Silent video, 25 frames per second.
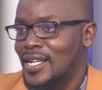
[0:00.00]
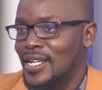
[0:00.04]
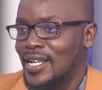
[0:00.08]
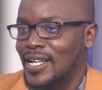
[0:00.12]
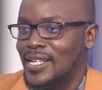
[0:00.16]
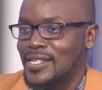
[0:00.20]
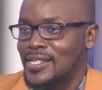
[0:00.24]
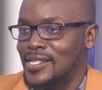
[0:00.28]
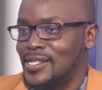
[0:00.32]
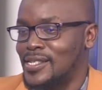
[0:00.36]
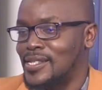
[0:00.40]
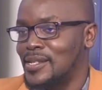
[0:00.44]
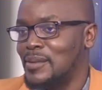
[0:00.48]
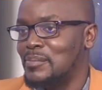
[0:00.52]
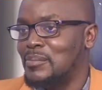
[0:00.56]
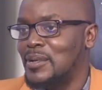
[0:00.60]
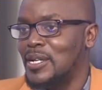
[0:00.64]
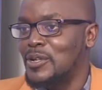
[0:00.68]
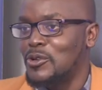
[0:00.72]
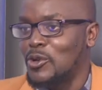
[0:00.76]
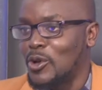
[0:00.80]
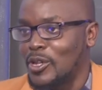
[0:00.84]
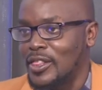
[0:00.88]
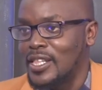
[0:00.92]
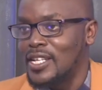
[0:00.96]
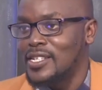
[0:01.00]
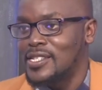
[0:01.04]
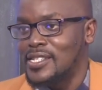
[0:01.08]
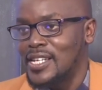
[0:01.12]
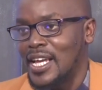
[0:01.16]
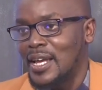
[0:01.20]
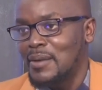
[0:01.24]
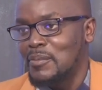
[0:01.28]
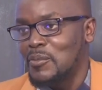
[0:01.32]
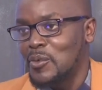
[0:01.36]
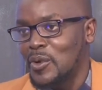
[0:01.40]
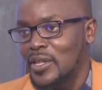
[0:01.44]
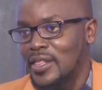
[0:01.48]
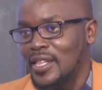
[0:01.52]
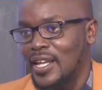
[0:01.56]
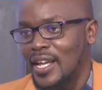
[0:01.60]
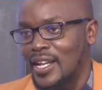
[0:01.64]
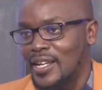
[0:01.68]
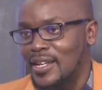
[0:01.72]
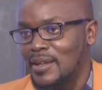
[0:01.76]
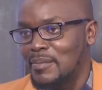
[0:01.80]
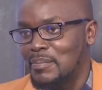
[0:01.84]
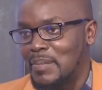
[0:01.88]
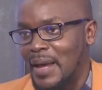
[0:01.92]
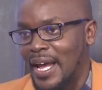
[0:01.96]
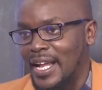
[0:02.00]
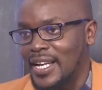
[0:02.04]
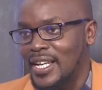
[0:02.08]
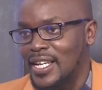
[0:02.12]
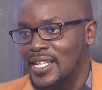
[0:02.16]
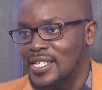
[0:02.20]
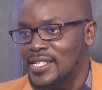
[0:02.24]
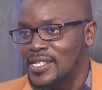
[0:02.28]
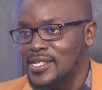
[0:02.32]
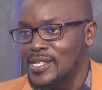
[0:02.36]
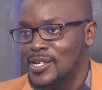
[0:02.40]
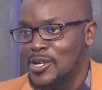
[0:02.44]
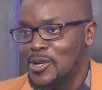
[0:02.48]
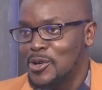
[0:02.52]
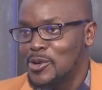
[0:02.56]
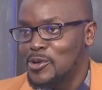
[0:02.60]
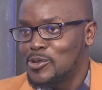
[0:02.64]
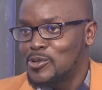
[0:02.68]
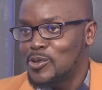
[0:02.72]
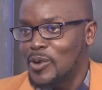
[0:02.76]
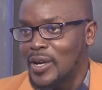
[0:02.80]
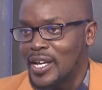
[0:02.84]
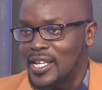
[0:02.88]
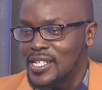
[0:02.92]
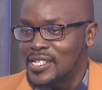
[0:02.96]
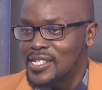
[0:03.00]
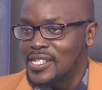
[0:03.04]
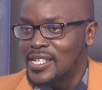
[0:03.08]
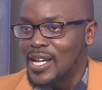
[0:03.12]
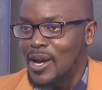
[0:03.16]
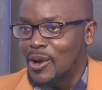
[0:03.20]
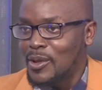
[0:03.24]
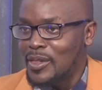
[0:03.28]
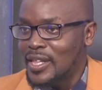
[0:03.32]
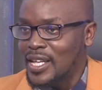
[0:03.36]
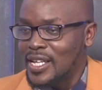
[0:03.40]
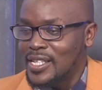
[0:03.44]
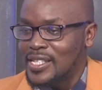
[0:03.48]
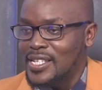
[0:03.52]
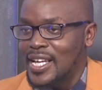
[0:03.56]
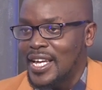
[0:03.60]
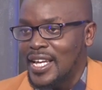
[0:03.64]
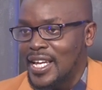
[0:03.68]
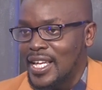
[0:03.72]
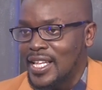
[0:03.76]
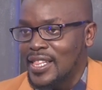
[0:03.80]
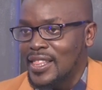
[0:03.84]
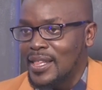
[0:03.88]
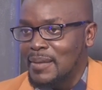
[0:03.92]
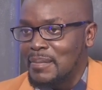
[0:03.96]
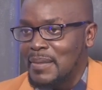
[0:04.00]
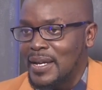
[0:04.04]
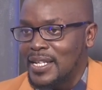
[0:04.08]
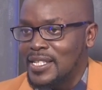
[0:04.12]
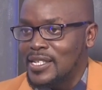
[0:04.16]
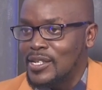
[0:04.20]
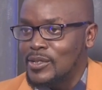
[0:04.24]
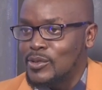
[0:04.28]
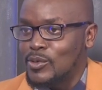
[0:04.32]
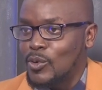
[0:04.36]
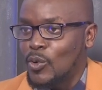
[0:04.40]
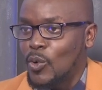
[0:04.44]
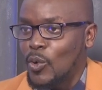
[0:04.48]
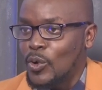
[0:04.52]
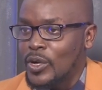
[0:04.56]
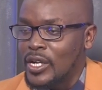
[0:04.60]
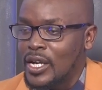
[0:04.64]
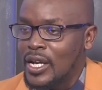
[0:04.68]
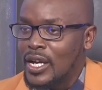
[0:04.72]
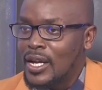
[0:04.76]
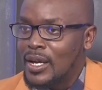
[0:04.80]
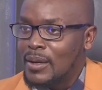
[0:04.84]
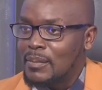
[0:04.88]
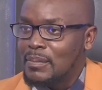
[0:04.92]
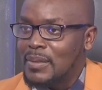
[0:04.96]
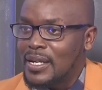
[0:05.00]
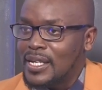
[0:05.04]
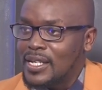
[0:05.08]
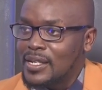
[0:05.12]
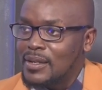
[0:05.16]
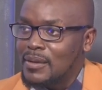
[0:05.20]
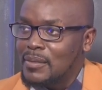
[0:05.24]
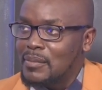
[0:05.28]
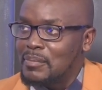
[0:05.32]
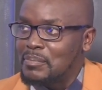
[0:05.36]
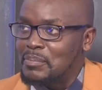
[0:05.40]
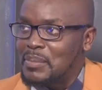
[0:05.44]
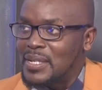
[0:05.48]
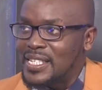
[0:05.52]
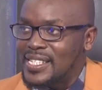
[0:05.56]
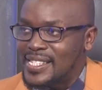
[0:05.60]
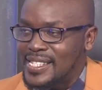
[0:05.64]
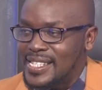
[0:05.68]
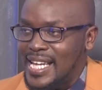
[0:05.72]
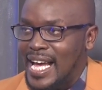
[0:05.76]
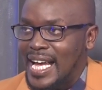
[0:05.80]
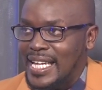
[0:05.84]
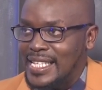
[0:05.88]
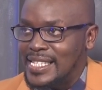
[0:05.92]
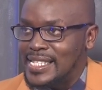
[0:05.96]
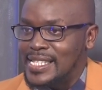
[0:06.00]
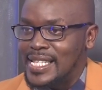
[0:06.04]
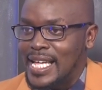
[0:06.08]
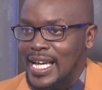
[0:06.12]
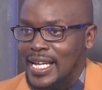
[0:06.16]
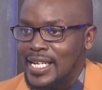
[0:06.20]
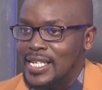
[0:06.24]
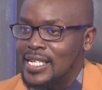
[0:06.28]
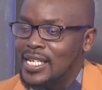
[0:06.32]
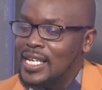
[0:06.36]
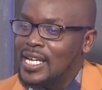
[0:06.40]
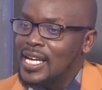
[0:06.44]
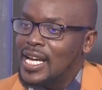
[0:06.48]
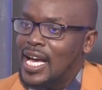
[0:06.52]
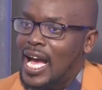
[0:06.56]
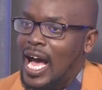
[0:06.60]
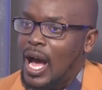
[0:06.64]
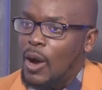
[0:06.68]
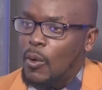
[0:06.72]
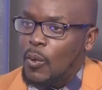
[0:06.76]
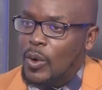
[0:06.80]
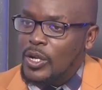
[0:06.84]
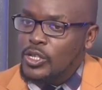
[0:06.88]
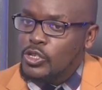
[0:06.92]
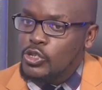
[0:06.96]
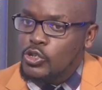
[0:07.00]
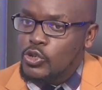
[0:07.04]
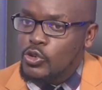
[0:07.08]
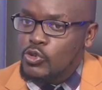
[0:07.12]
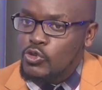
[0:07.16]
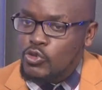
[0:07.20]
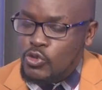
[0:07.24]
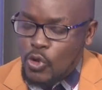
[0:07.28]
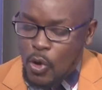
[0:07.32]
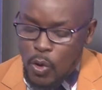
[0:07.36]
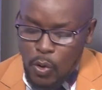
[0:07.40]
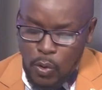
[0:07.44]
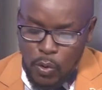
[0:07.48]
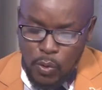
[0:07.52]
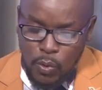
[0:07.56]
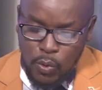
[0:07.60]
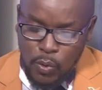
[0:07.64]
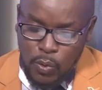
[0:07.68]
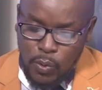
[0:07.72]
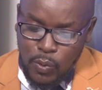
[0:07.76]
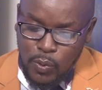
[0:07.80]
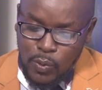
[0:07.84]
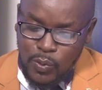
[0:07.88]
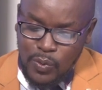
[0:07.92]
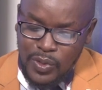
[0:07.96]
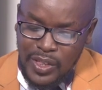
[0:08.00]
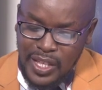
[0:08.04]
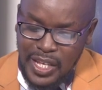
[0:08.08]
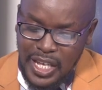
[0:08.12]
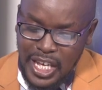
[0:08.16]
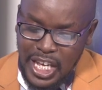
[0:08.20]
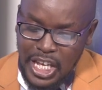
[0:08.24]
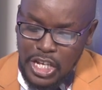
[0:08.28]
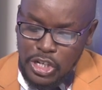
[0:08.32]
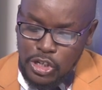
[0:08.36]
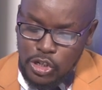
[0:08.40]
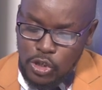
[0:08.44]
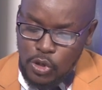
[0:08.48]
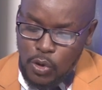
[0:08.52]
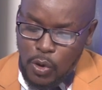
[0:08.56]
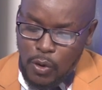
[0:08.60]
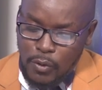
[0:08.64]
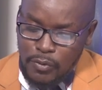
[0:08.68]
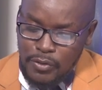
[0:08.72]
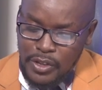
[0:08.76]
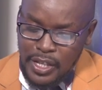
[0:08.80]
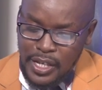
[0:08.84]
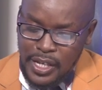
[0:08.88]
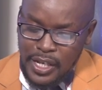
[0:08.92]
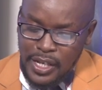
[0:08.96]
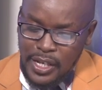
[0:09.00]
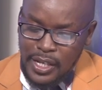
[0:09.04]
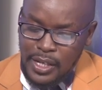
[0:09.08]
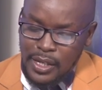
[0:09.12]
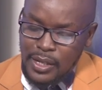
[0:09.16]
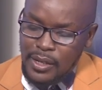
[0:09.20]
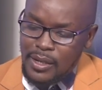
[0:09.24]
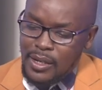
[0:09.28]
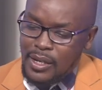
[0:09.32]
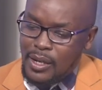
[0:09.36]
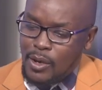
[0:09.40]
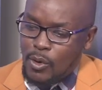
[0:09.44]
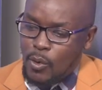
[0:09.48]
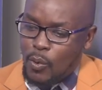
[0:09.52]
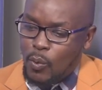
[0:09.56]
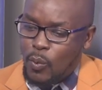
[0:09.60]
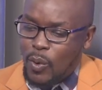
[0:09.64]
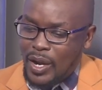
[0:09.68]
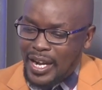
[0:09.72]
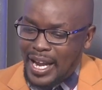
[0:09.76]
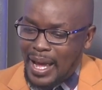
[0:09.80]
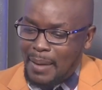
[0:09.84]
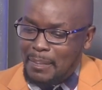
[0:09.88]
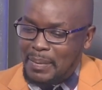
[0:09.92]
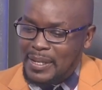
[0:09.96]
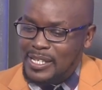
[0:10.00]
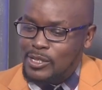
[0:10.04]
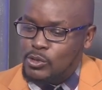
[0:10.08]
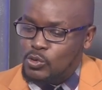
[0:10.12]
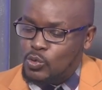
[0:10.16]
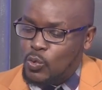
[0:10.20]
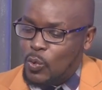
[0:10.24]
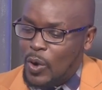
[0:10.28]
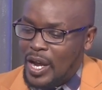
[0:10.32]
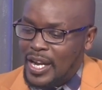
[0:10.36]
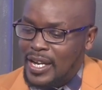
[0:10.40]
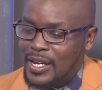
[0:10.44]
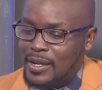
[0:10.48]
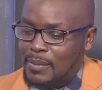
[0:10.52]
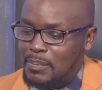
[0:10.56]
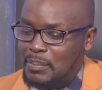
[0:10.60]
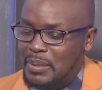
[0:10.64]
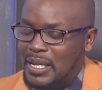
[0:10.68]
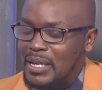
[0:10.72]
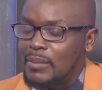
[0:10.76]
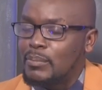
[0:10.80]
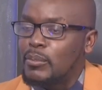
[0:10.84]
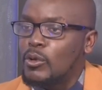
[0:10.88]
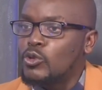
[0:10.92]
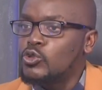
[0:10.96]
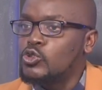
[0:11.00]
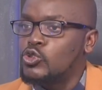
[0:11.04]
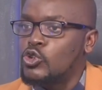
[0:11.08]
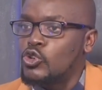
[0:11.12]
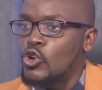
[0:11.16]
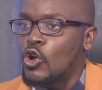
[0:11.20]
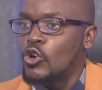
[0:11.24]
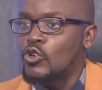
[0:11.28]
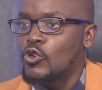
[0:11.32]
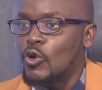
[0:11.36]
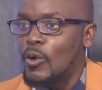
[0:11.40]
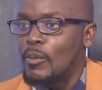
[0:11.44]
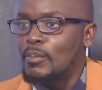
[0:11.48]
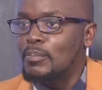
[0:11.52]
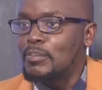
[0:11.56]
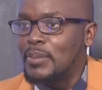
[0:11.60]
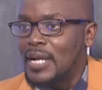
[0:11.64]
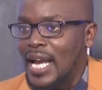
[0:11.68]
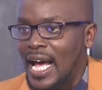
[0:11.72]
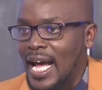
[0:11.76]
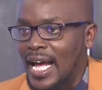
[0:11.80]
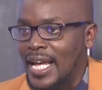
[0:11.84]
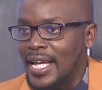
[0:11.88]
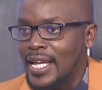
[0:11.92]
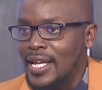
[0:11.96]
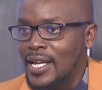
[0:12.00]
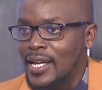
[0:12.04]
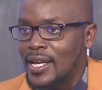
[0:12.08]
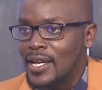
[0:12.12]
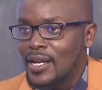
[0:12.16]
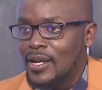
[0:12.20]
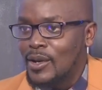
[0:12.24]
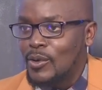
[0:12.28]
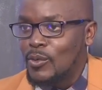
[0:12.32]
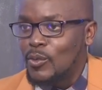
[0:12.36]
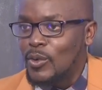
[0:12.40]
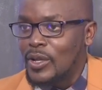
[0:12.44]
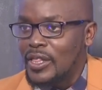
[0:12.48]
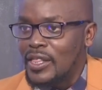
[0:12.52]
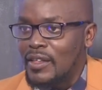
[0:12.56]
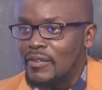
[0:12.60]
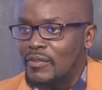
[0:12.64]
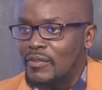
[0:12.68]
it's simply not the same with independents. So hence now they're taking the matter to court. But besides that, I want to know the issue of the, what happens when people do not comply with the